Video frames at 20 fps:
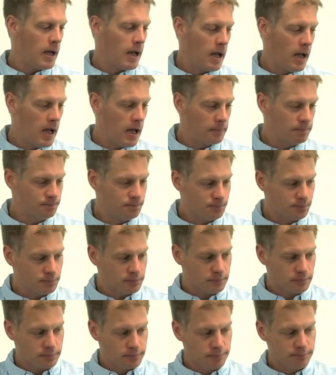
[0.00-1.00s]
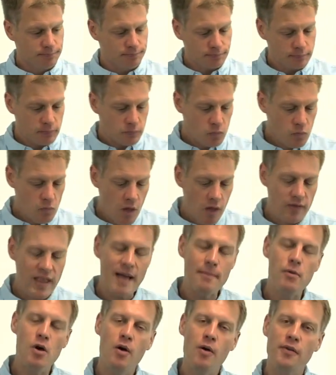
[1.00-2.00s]
Um,
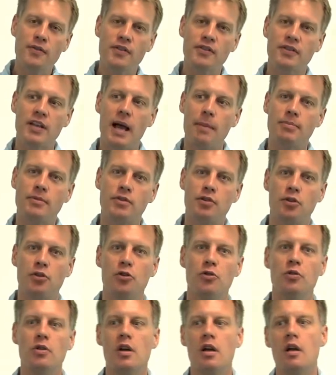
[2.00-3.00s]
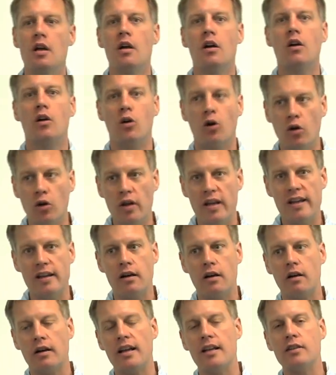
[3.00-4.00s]
that moves us up to
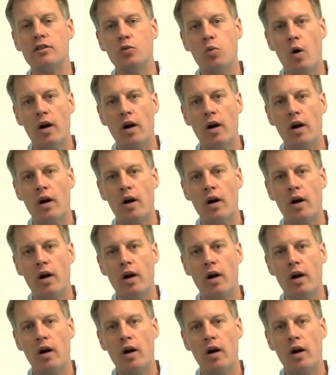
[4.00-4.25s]
earlier in